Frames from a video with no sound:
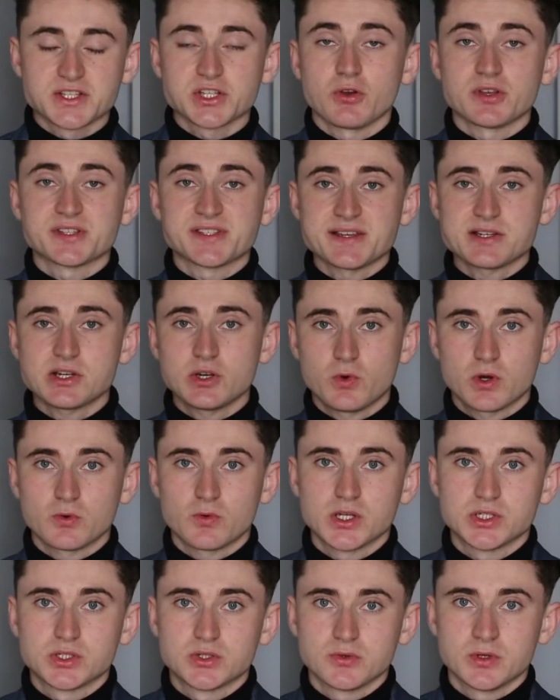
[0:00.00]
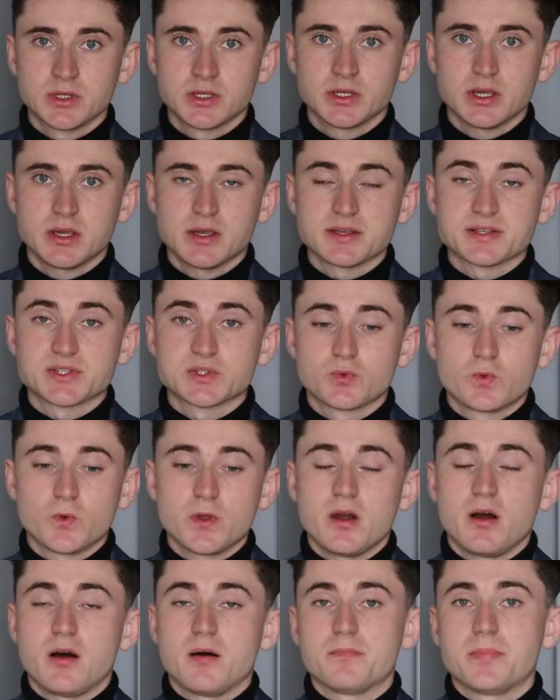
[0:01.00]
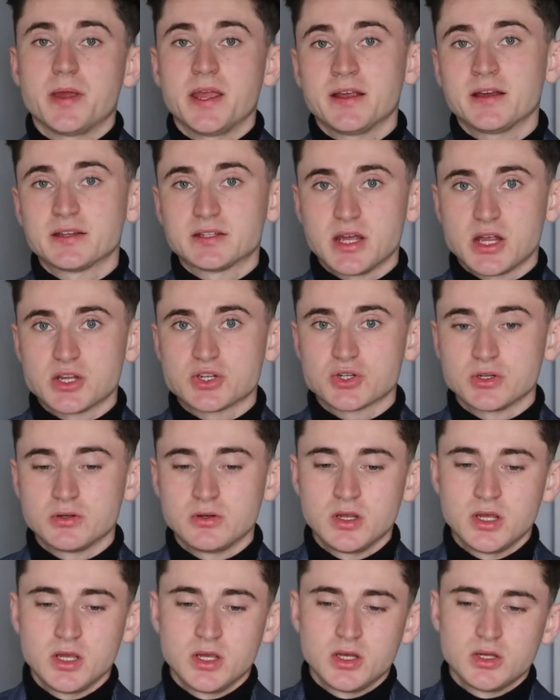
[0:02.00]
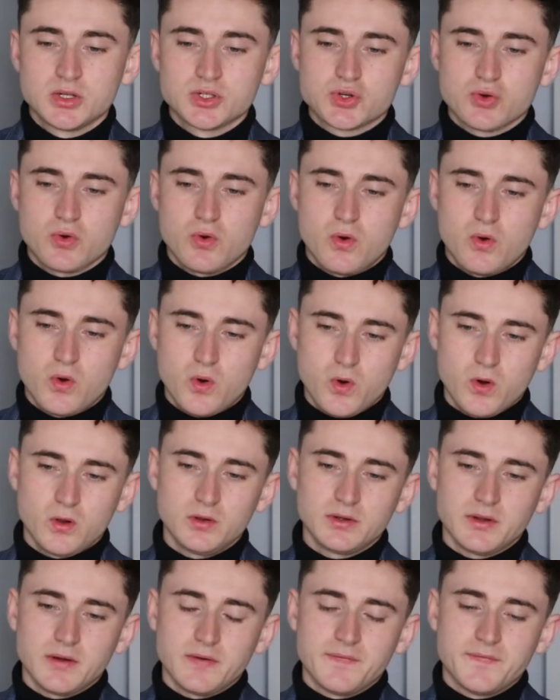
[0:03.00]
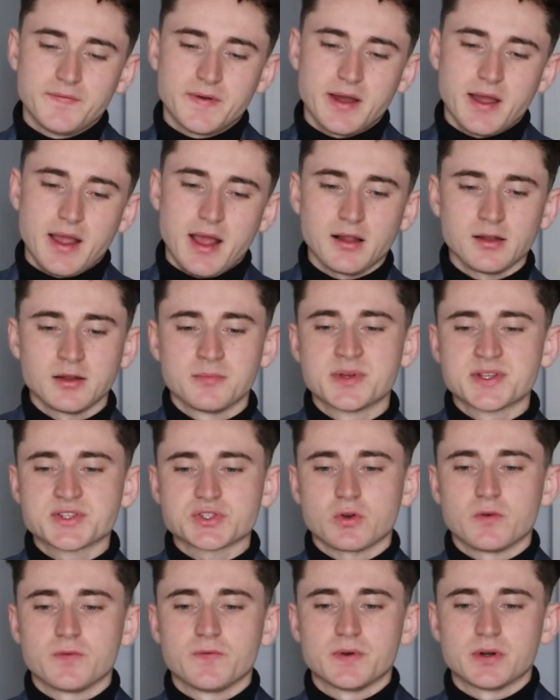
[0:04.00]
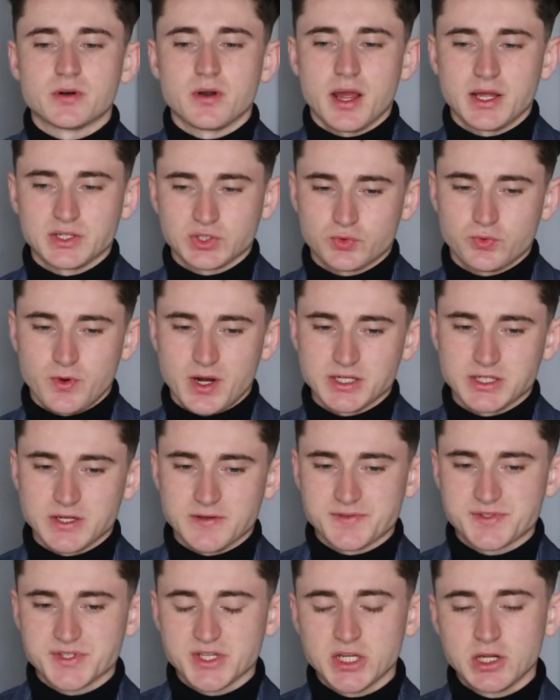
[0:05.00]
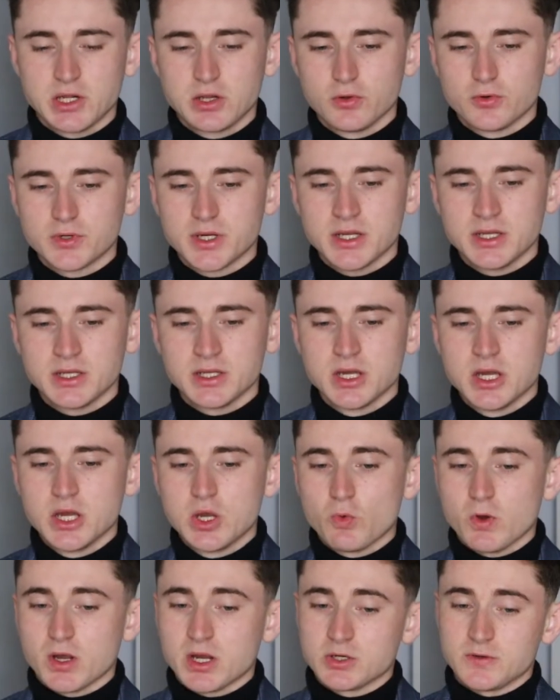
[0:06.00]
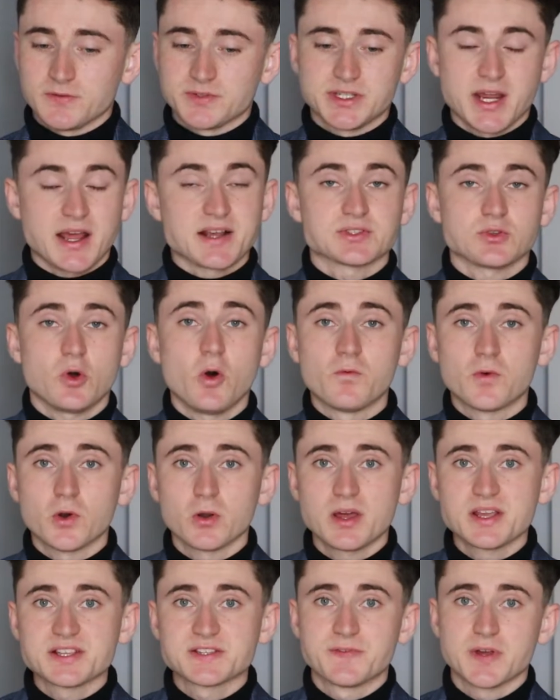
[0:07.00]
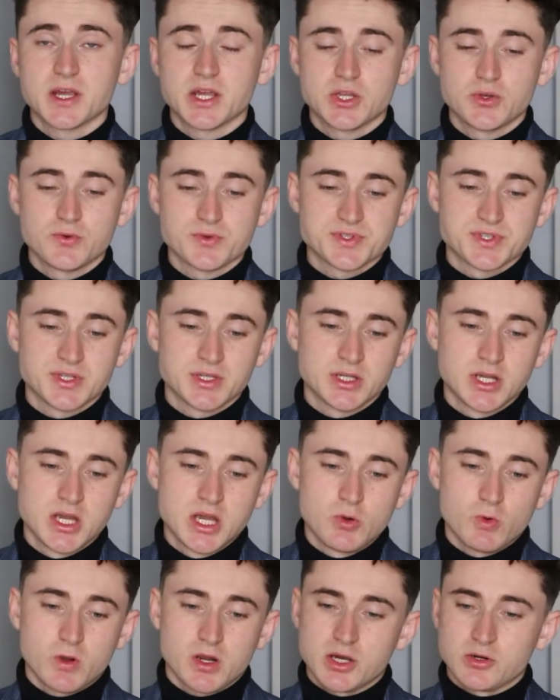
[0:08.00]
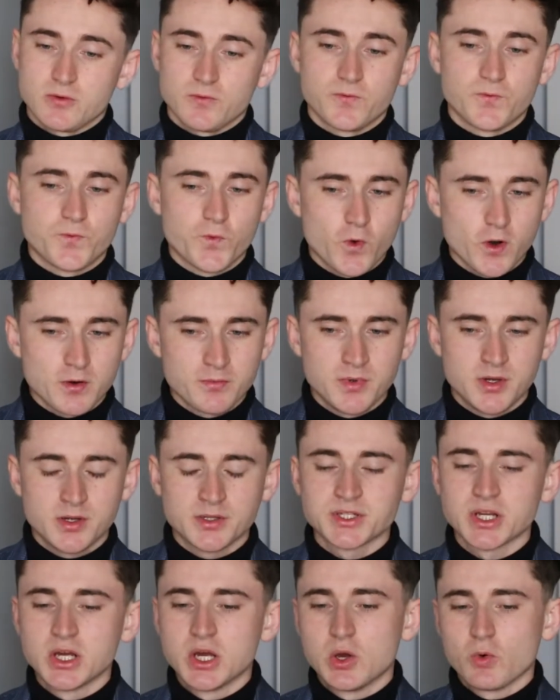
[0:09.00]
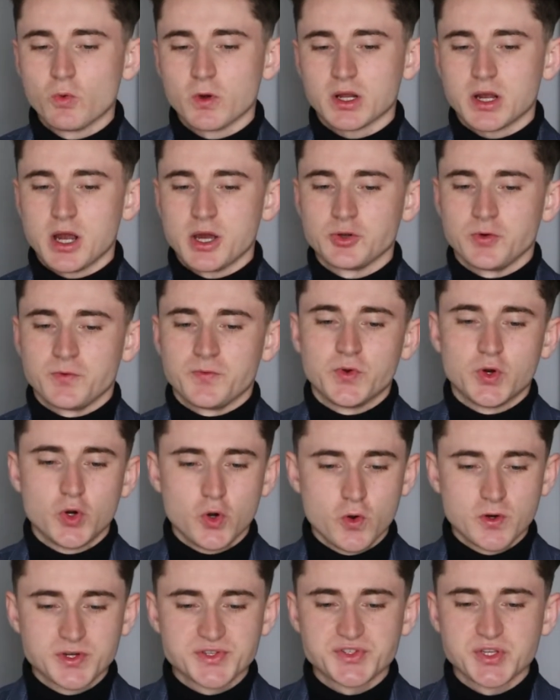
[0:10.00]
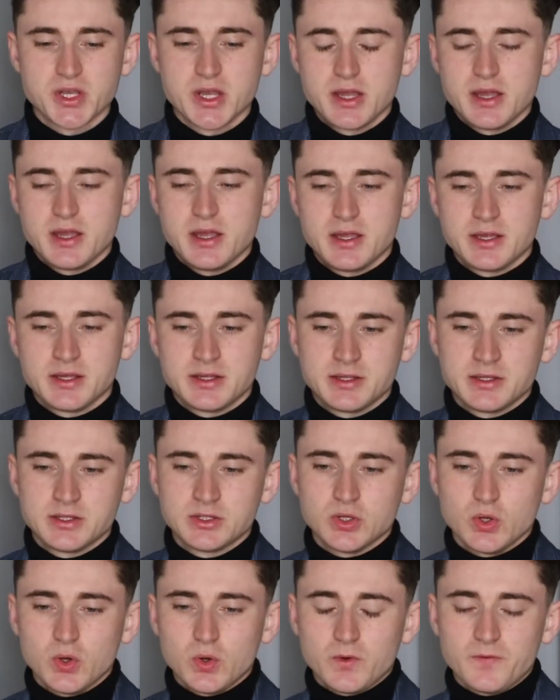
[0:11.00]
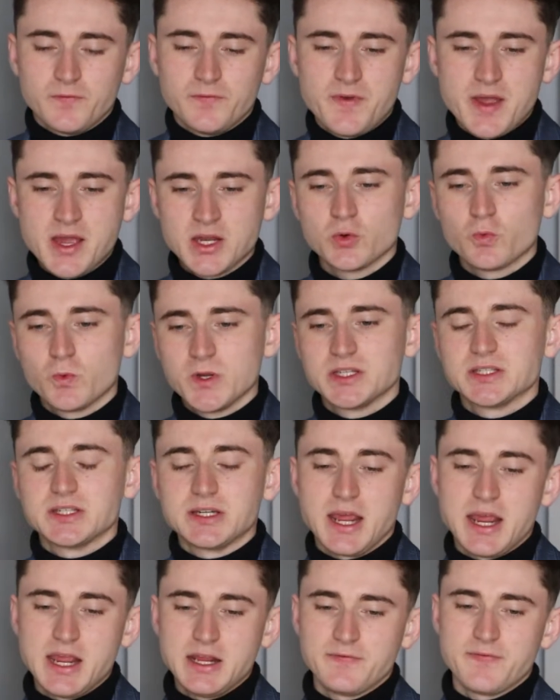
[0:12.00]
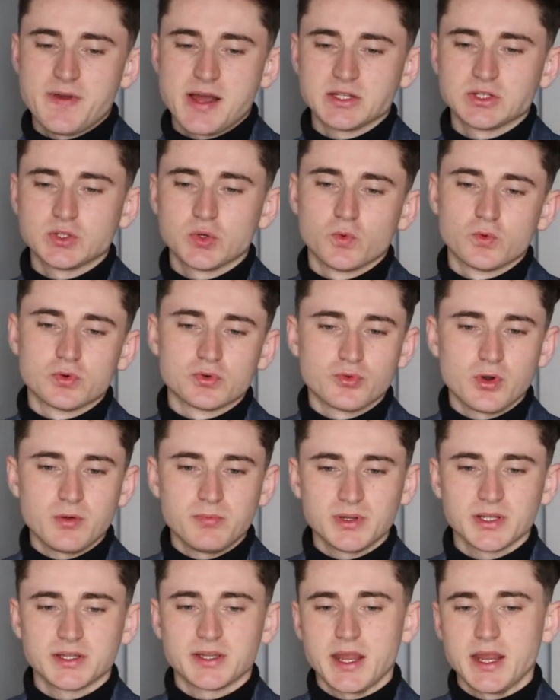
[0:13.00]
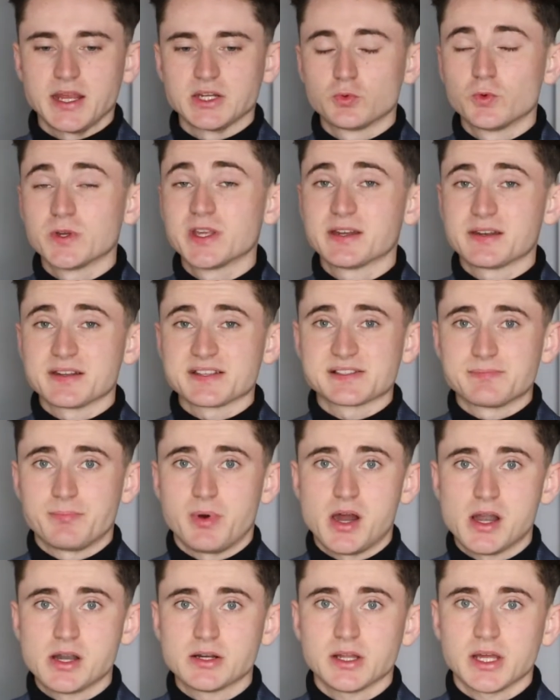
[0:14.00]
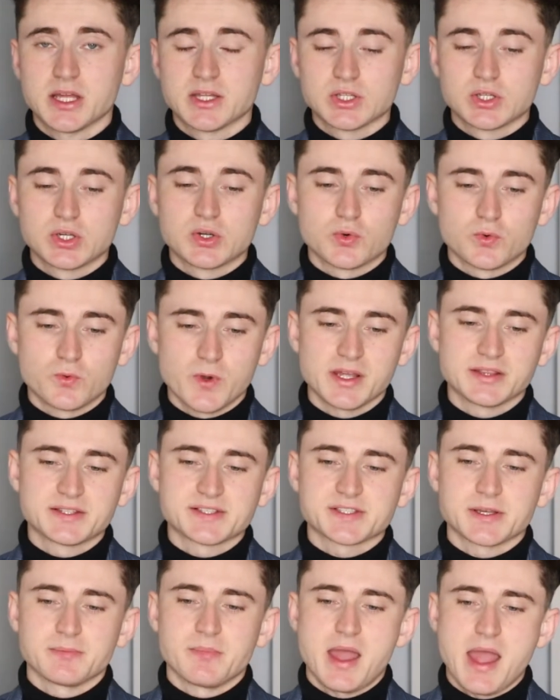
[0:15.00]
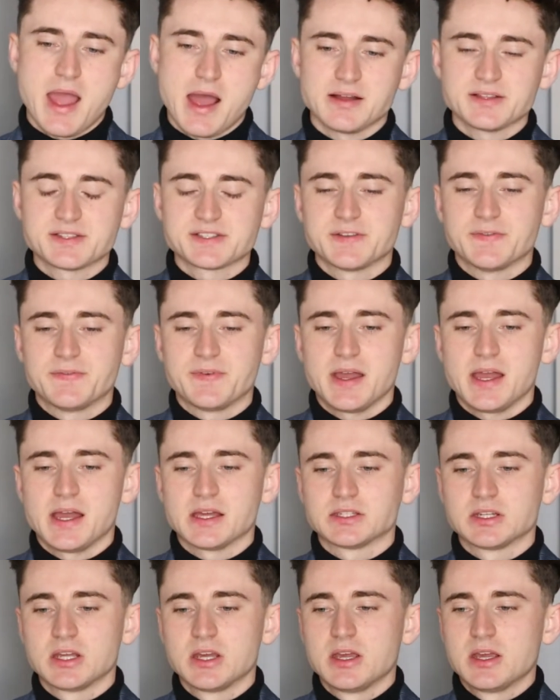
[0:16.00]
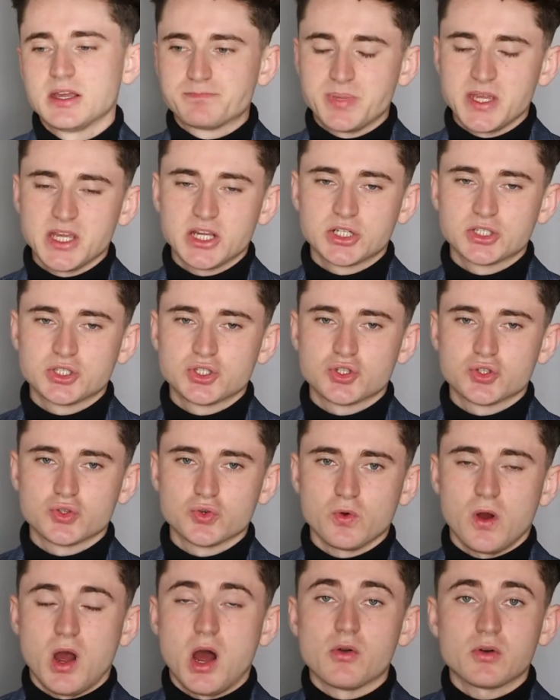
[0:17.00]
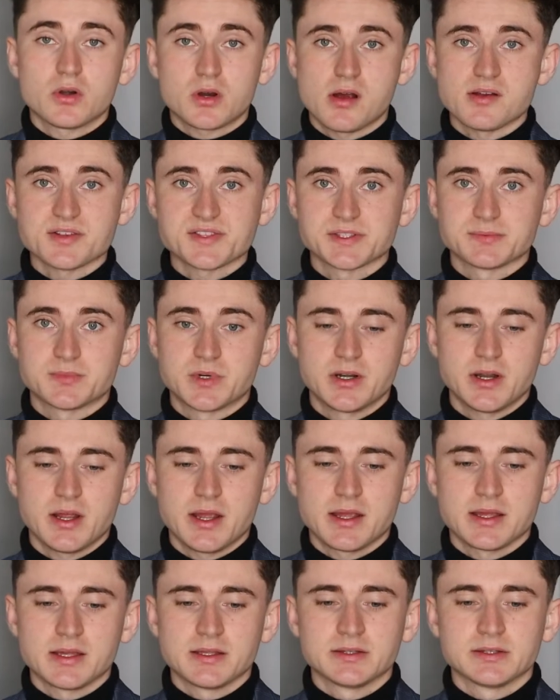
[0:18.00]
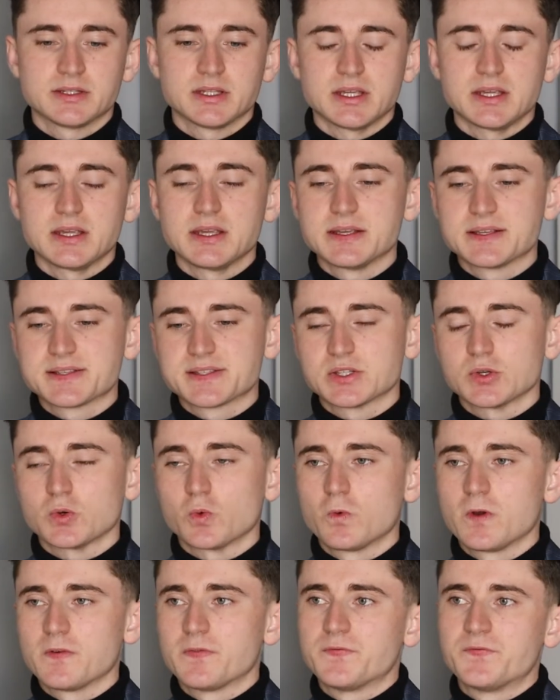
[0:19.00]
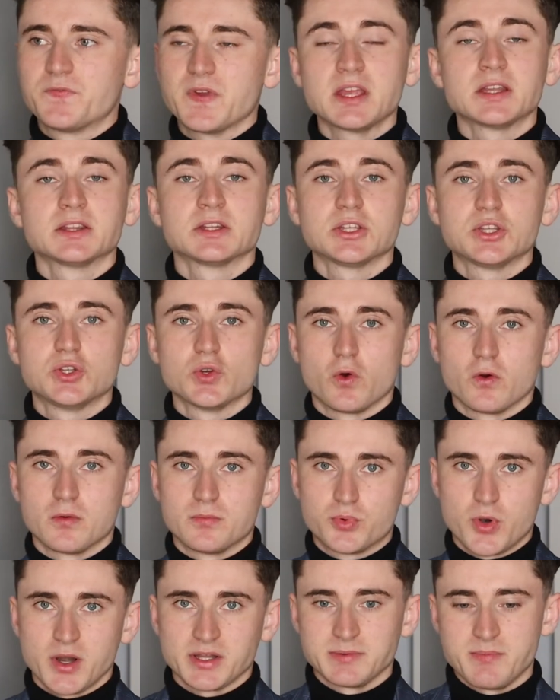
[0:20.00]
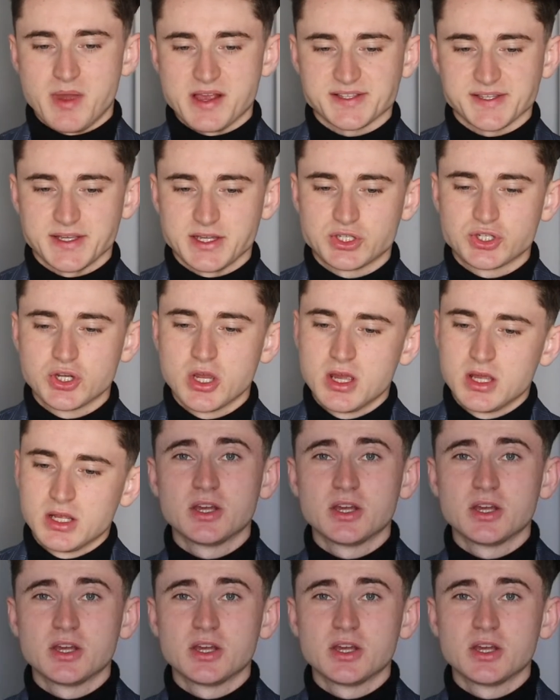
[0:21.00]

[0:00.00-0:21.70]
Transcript: So essentially what we're doing is we are paying attention to all the elements of their ad creatives, including what kind of text overlays they're using, what kind of format, what kind of hooks, and then we take that, we replicate, we get inspired and create some ads that speak to our customer and is within your brand message.